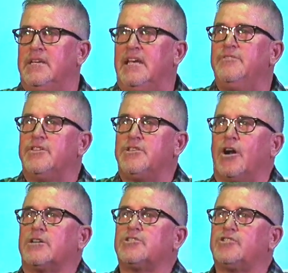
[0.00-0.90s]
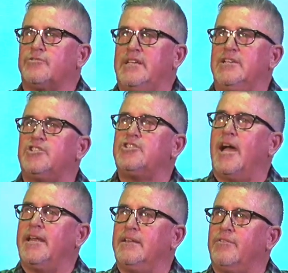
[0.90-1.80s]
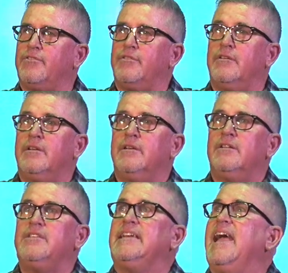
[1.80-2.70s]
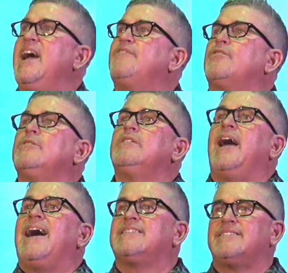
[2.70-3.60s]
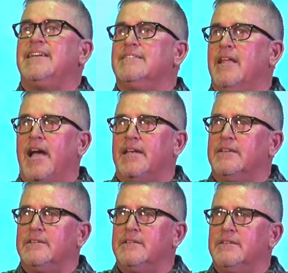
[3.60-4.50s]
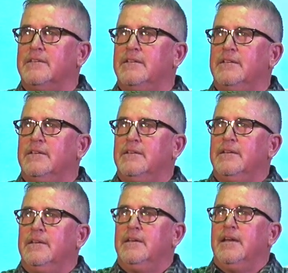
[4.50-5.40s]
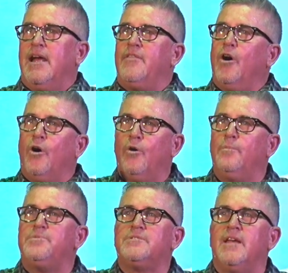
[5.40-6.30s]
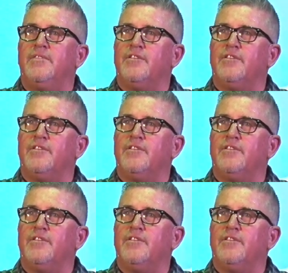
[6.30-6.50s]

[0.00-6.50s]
In the dark street shineth the everlasting light, and the hopes and the